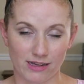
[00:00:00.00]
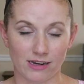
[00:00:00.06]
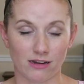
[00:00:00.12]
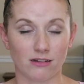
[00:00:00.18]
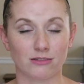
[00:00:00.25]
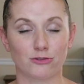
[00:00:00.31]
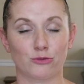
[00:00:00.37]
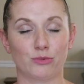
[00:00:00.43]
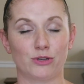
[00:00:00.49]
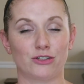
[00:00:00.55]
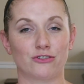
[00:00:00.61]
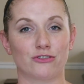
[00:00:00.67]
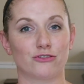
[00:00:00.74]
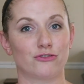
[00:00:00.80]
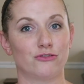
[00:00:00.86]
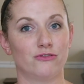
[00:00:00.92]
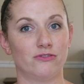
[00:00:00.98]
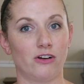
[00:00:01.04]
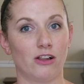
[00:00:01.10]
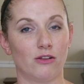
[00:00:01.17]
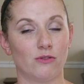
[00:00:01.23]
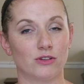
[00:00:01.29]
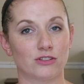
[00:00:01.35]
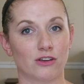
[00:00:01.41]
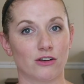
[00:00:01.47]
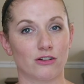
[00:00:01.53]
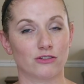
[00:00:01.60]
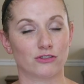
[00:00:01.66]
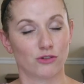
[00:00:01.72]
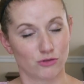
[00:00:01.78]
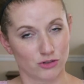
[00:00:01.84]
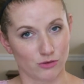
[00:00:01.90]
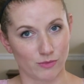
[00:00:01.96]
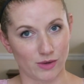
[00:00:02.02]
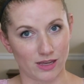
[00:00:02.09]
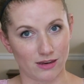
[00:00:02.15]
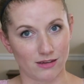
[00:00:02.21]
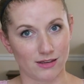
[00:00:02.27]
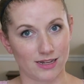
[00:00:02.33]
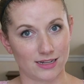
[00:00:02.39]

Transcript: and also be sure to follow us on our social media,